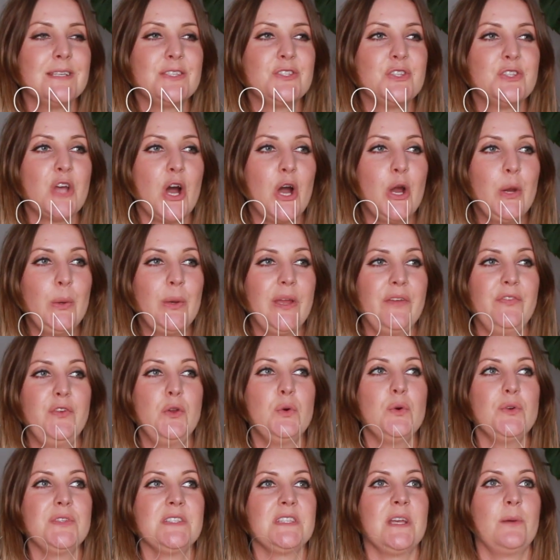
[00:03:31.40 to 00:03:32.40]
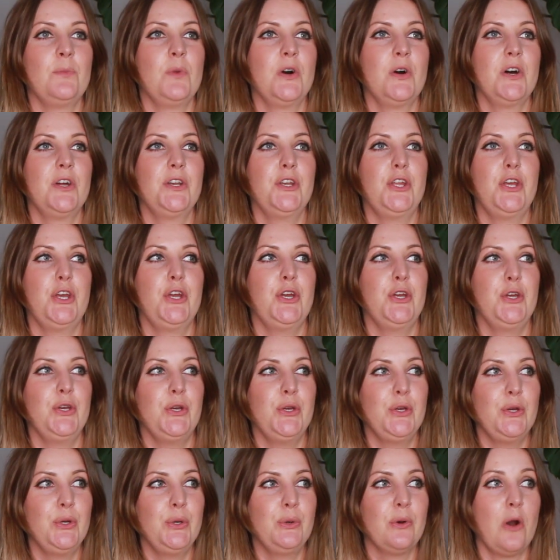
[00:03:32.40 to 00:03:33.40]
So if you're someone
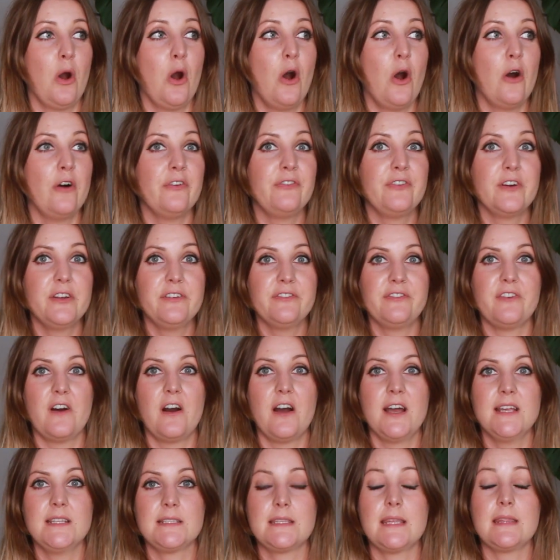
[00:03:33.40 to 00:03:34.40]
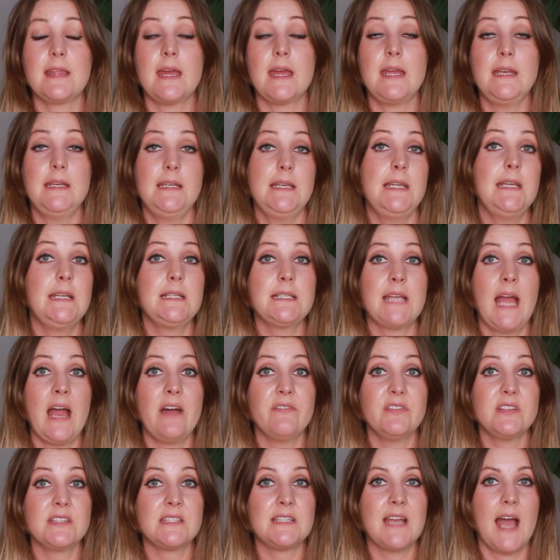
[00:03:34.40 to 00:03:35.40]
who often finds that they need to
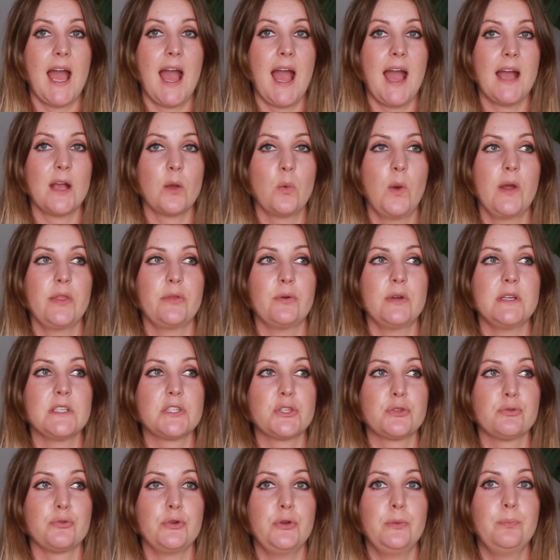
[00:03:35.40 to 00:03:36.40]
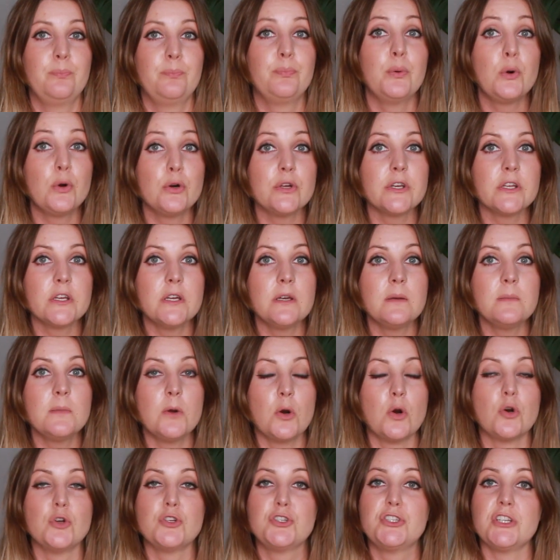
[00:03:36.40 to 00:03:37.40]
have a snack, whether it's through
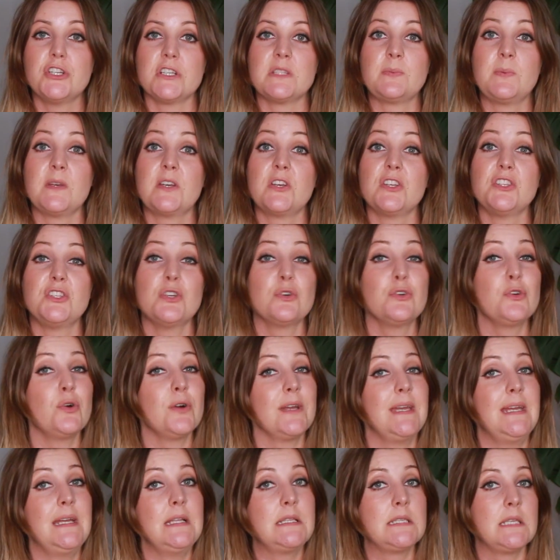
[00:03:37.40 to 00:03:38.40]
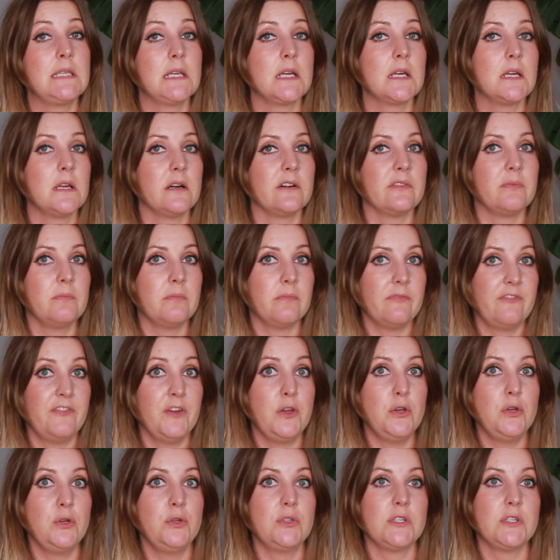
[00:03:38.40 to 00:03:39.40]
boredom or just because you're not eating enough
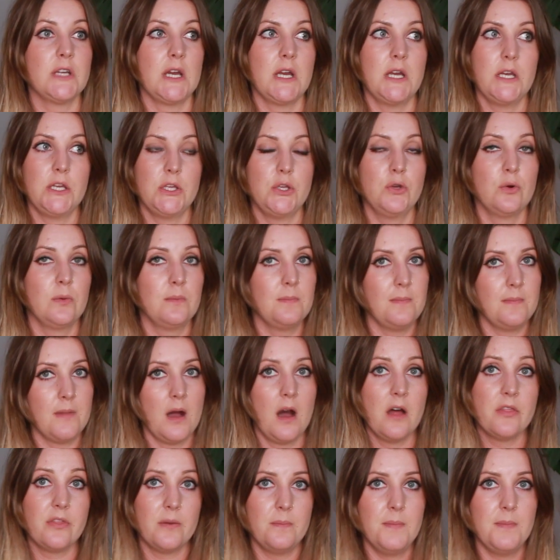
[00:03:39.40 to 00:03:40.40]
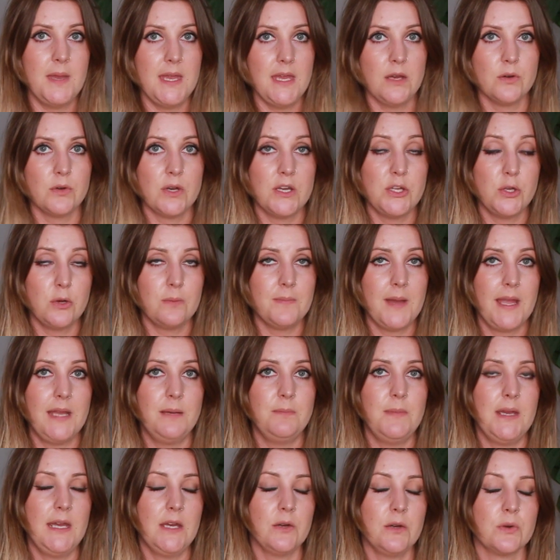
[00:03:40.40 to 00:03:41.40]
food at your
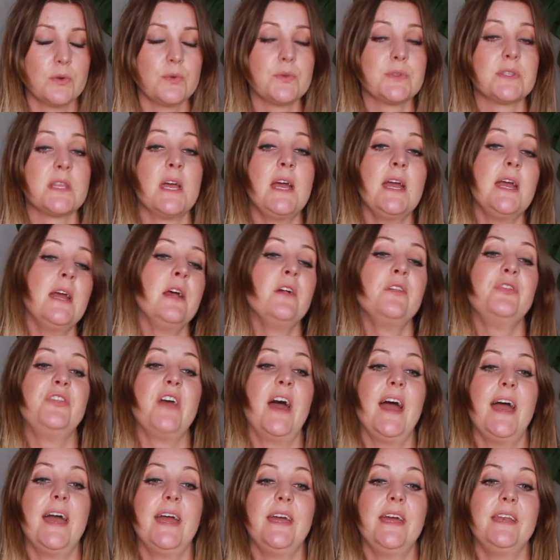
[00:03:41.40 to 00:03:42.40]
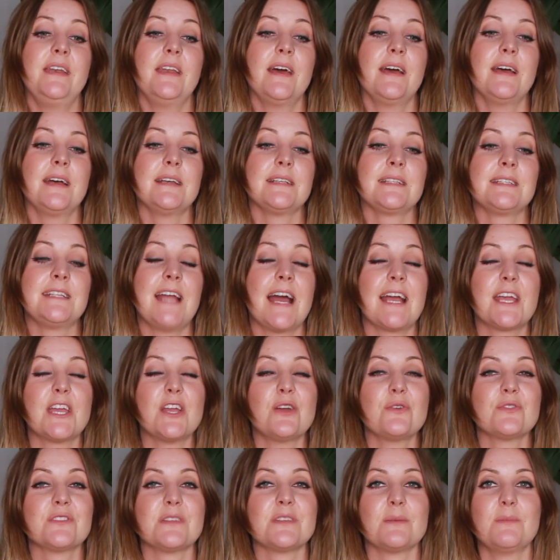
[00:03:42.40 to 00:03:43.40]
main meals, then
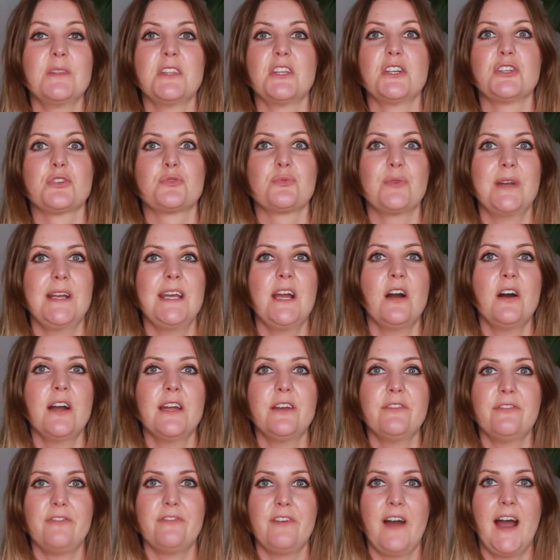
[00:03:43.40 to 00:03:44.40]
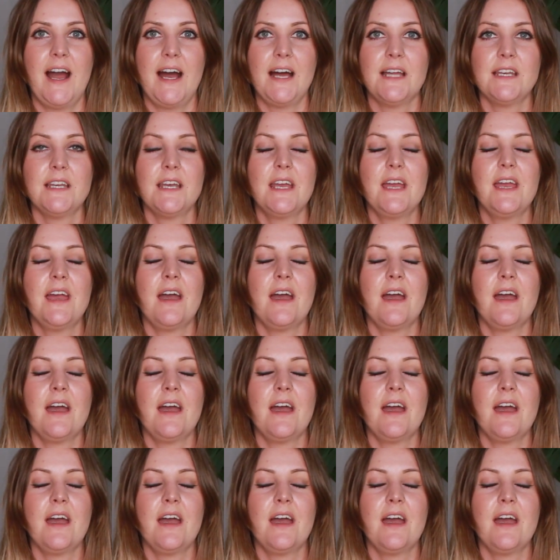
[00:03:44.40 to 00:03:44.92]
snacking on something that is really high in fat